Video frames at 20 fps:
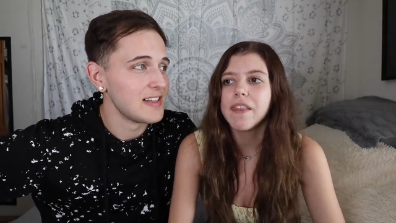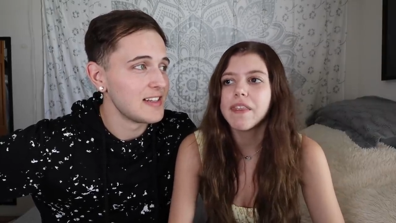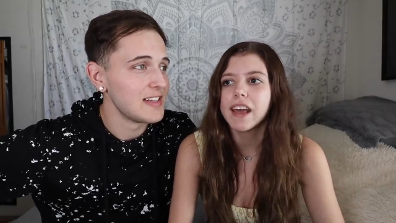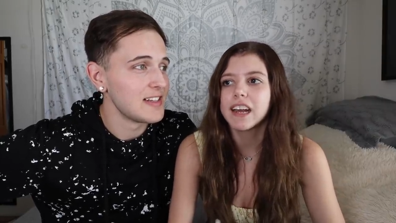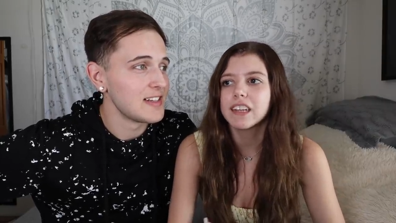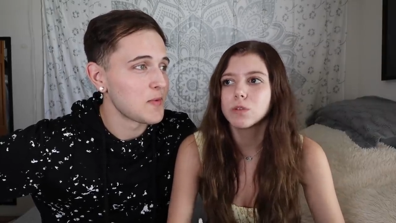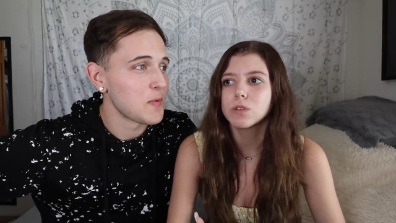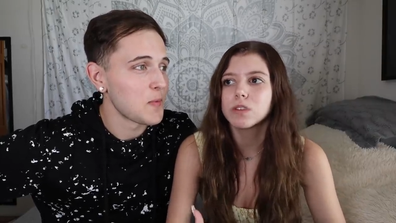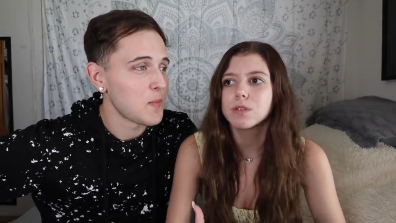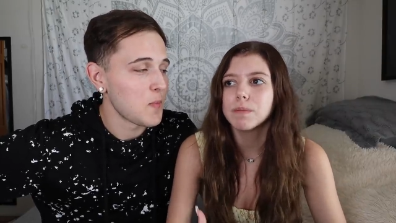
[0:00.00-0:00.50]
Speaker 1: And
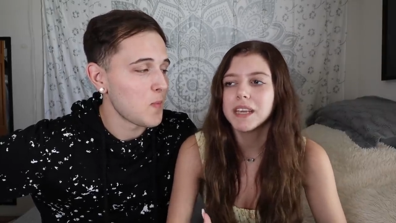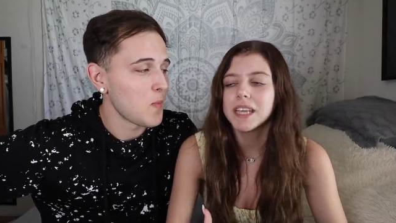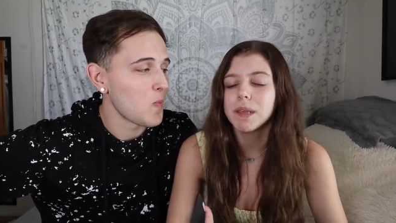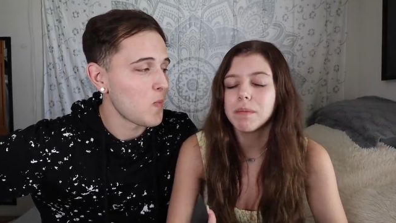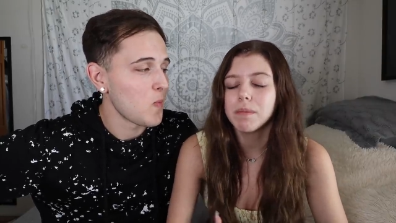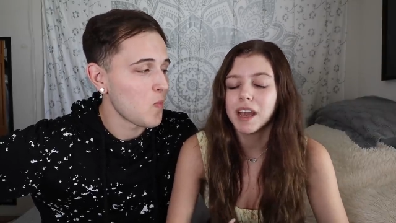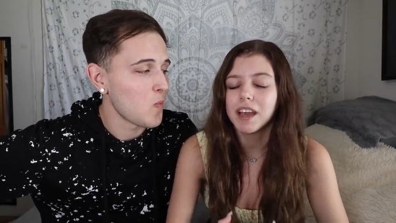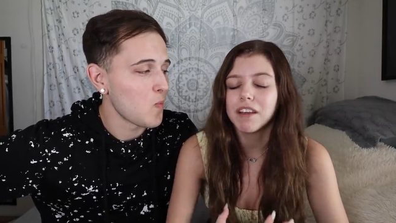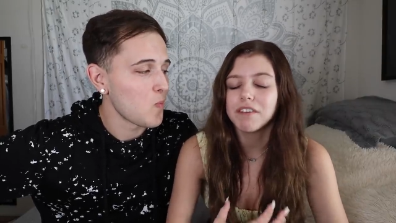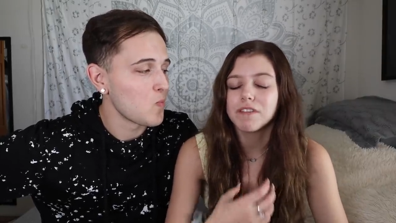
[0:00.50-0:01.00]
that's what's
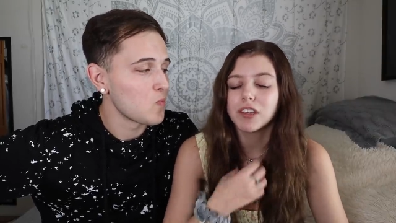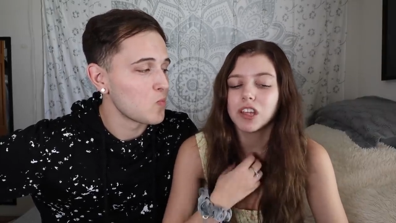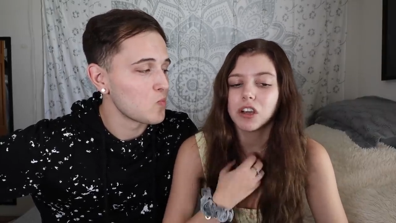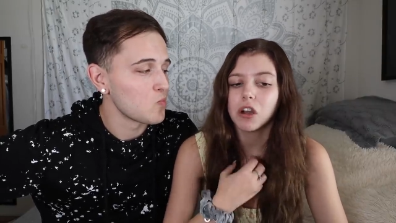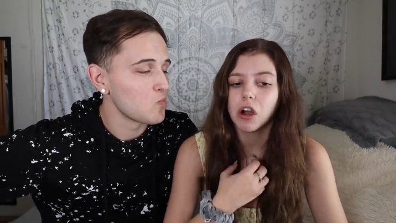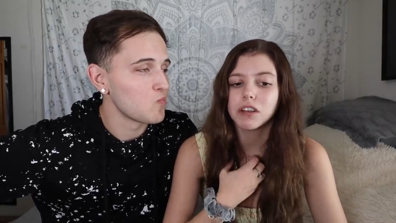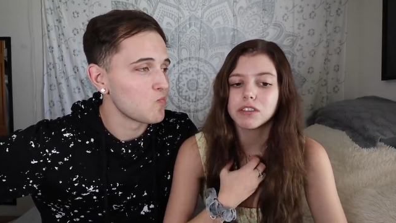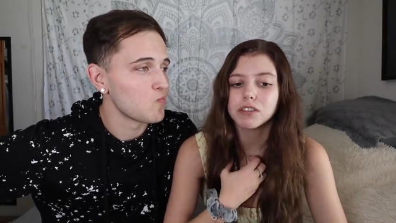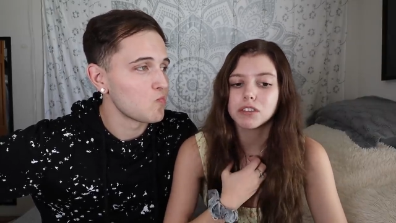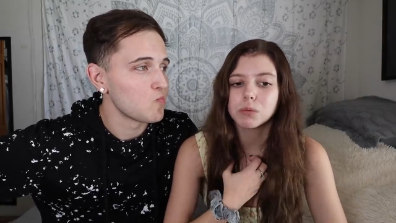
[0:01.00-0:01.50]
making me, I feel like,
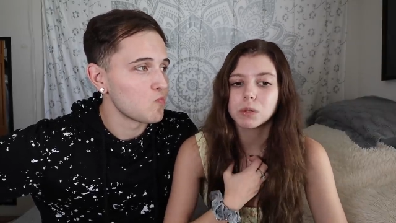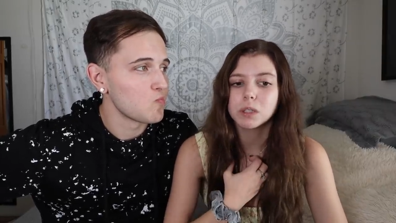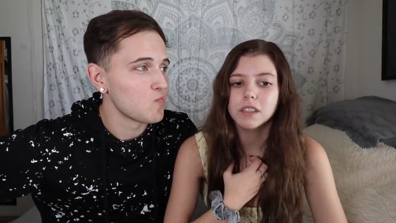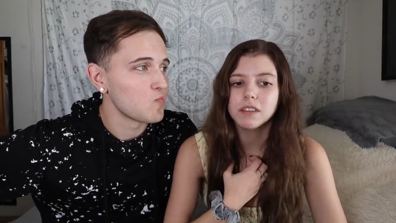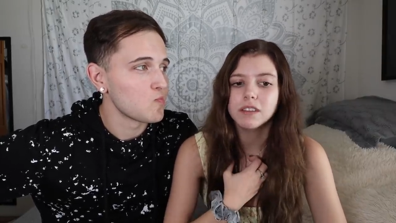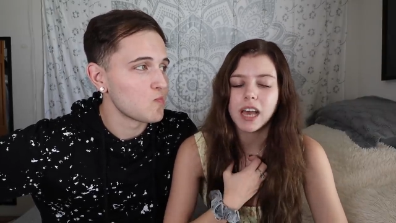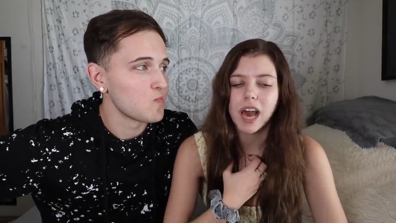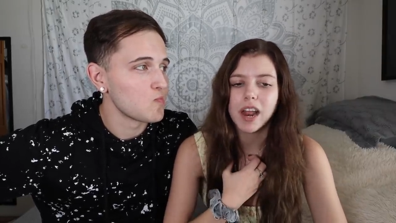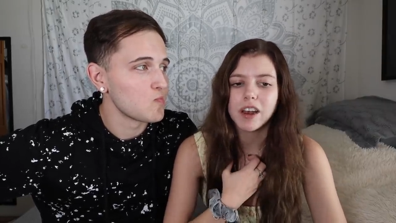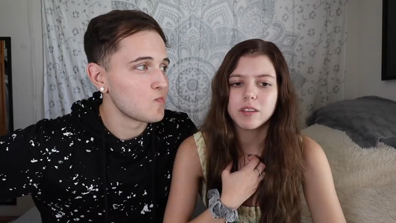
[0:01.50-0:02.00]
also really
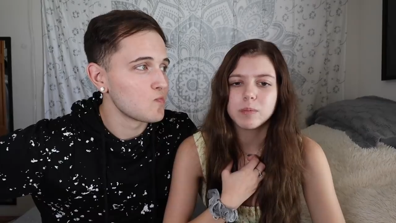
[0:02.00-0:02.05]
sad,